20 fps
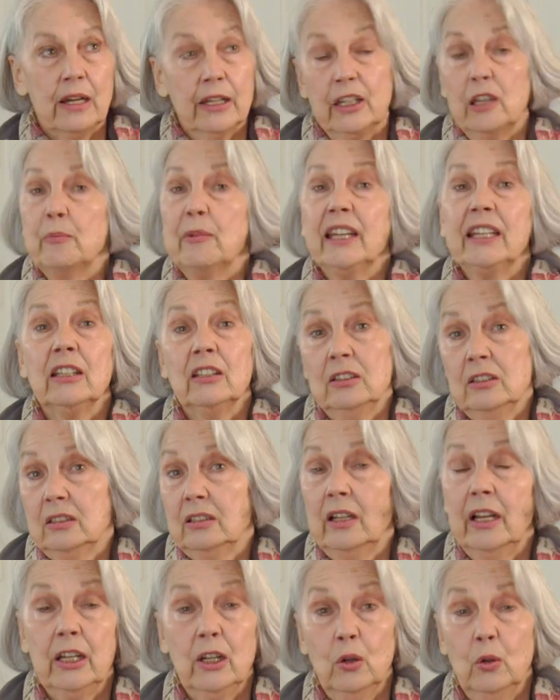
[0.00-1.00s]
I can make it look
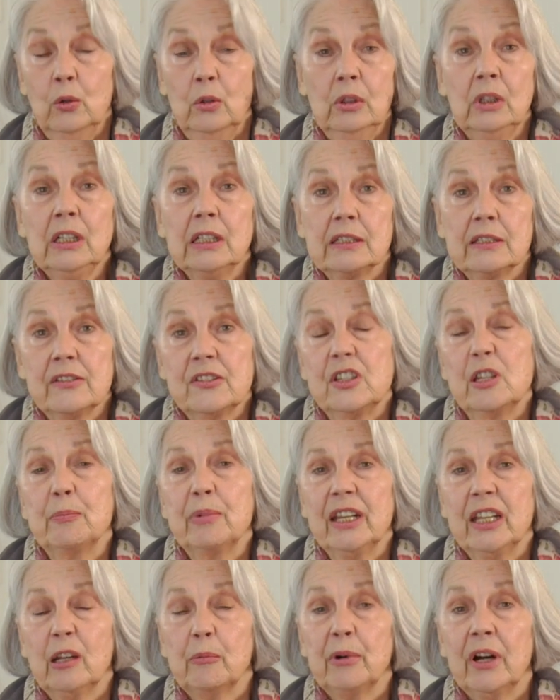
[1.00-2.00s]
like oils
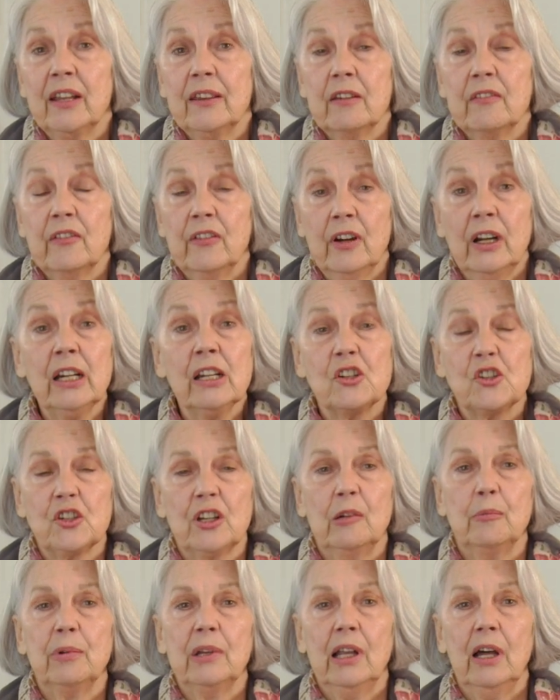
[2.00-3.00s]
depending upon the varnish
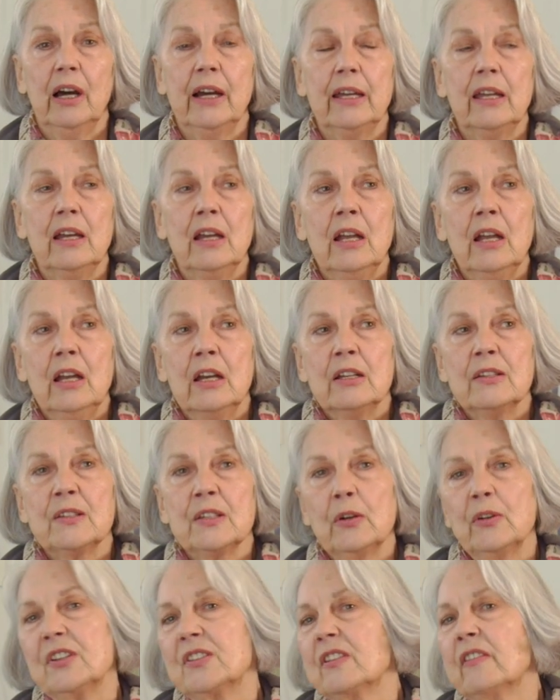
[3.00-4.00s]
I apply.
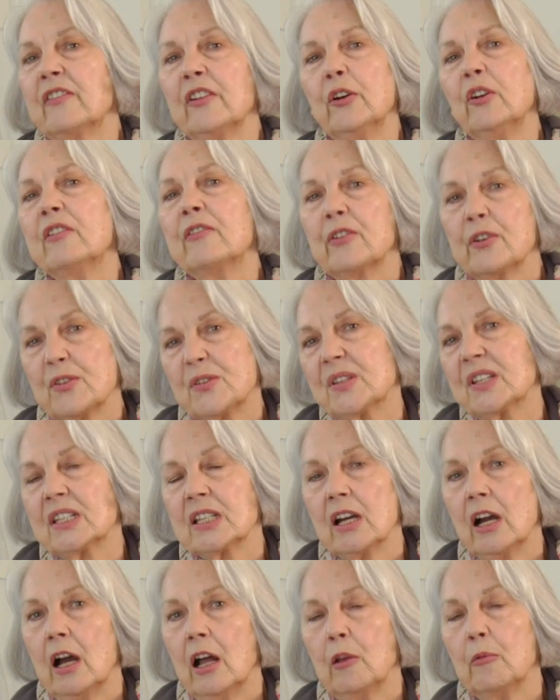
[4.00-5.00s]
So it's a very
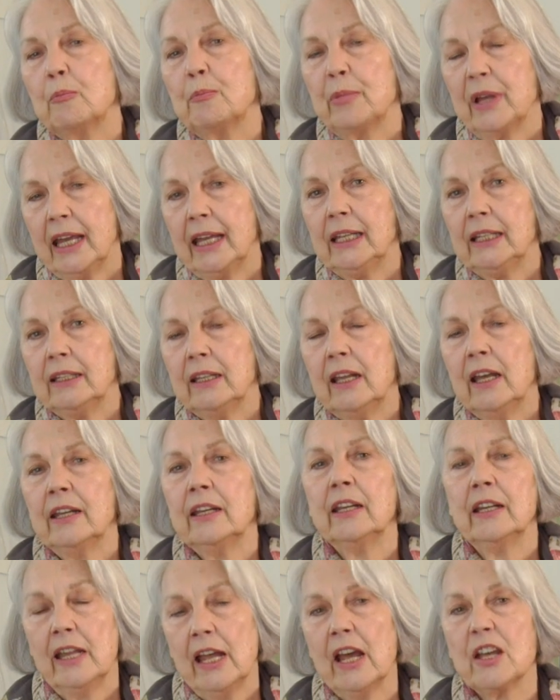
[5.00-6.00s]
versatile paint,
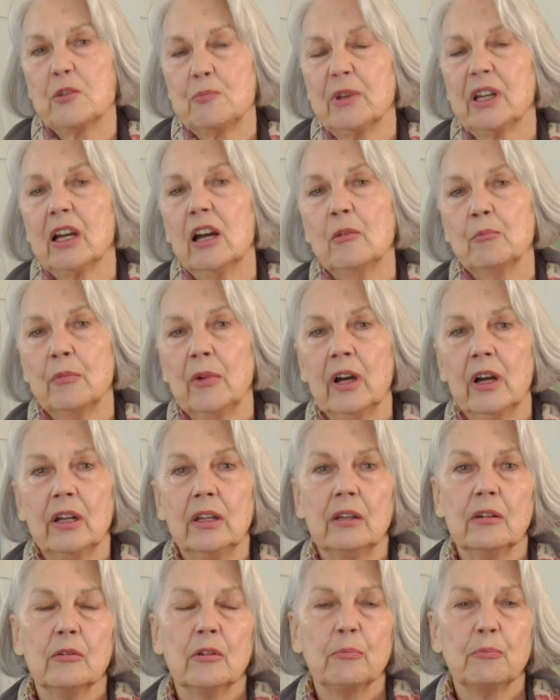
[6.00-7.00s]
and it has become
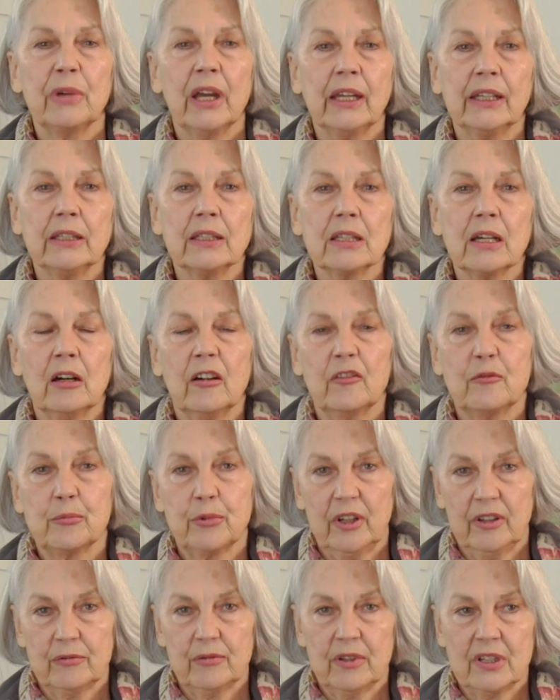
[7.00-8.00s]
my paint of
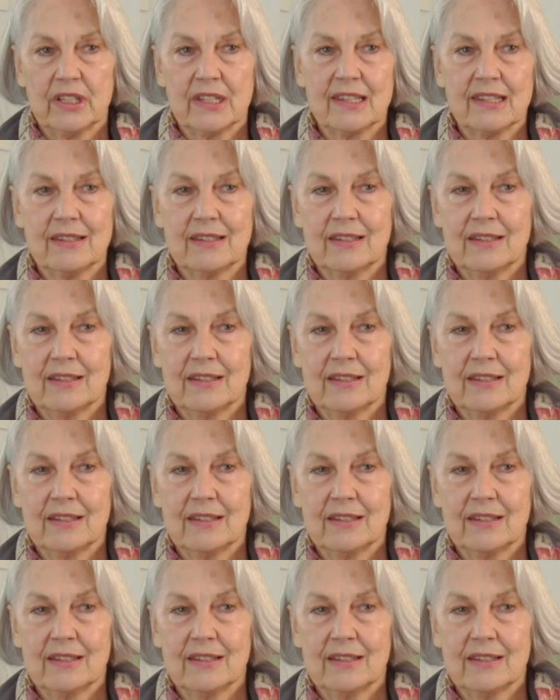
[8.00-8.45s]
preference.